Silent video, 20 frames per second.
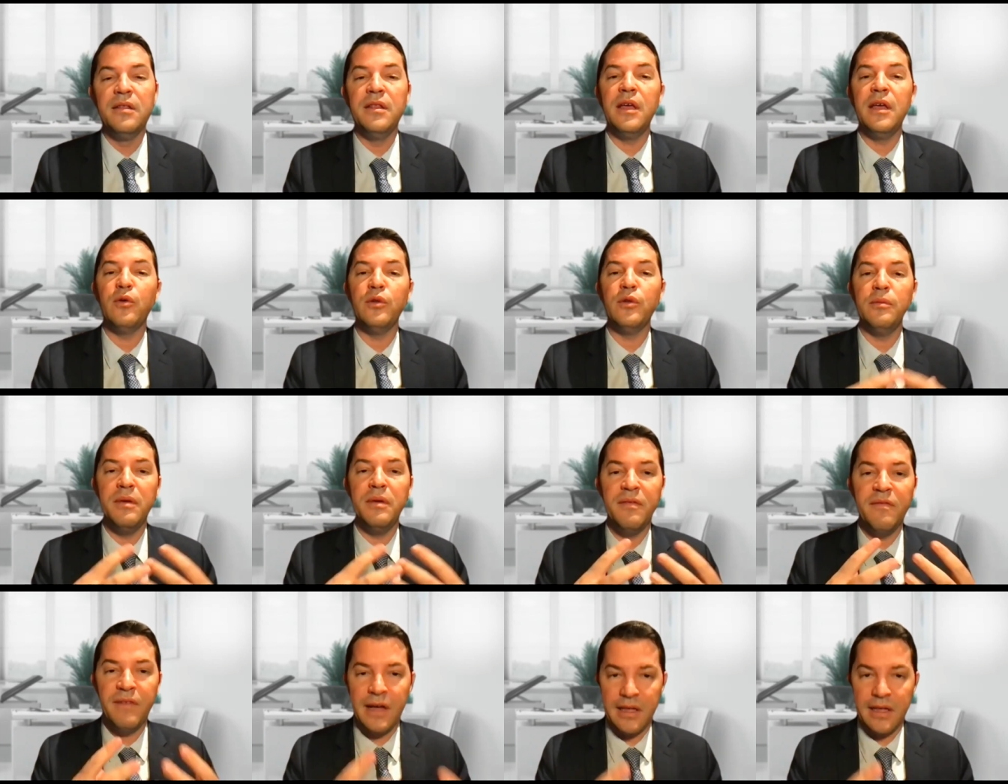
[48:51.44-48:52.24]
they're going to
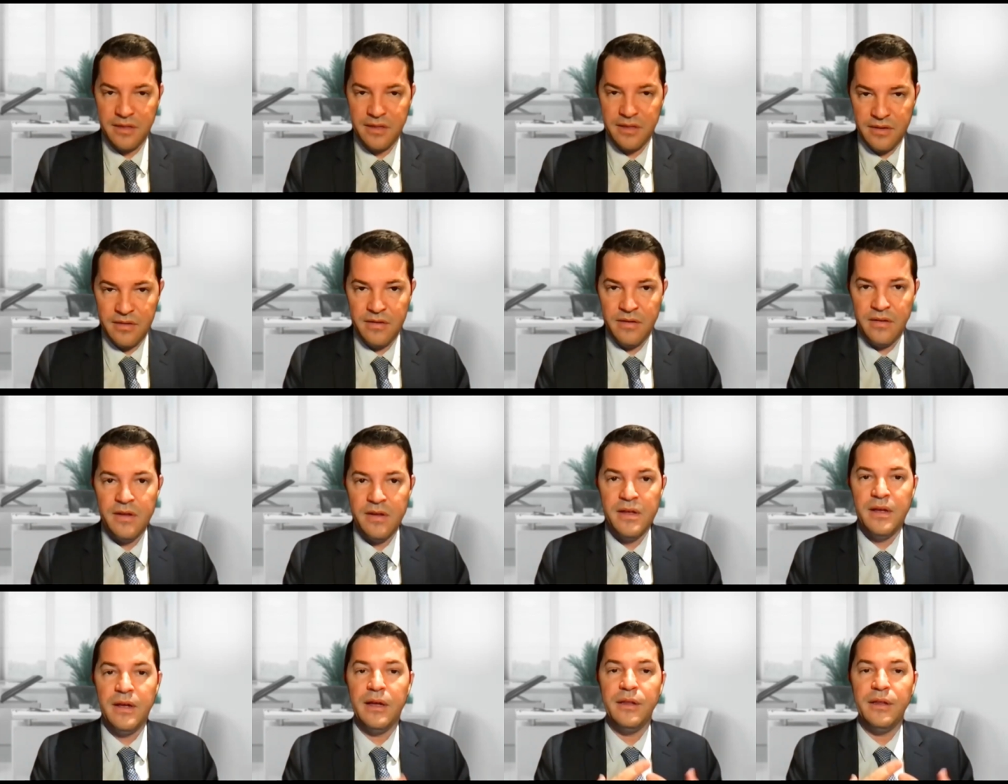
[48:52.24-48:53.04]
be faster,
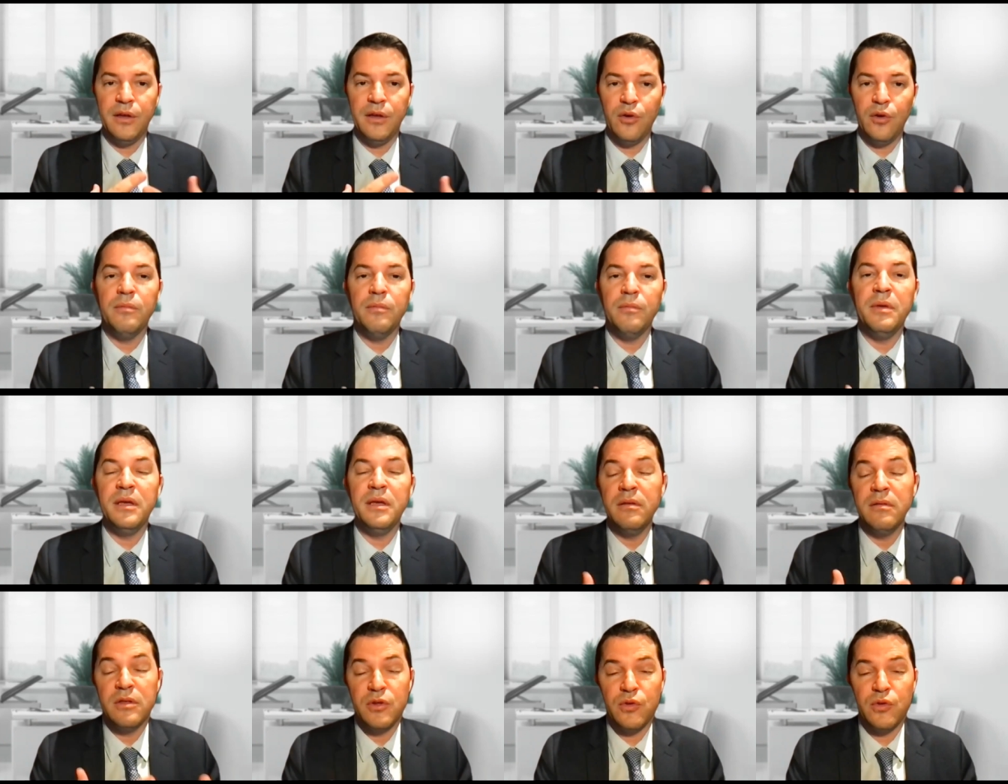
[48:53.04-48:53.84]
and they're going to
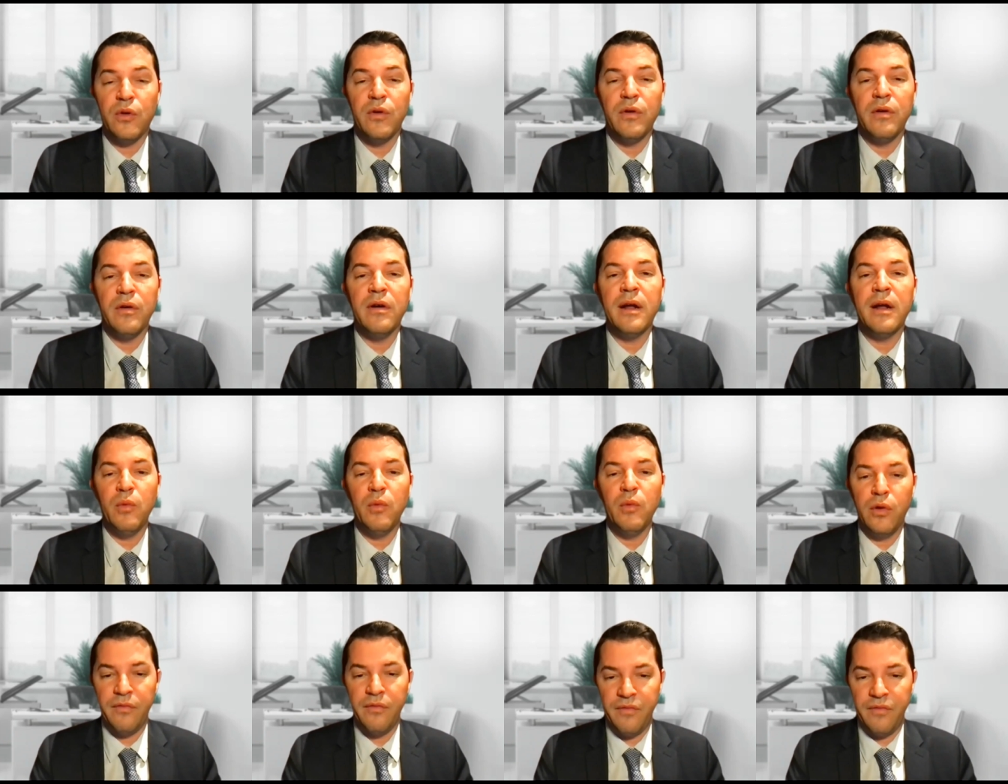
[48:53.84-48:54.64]
be stronger and
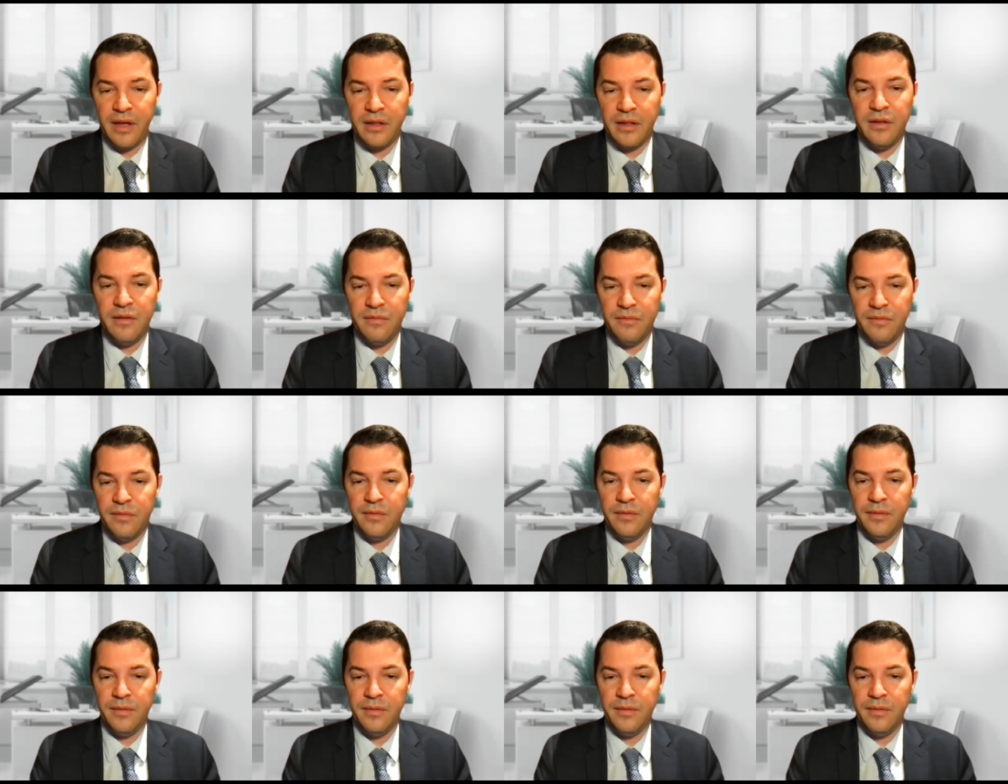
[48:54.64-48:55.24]
more effective.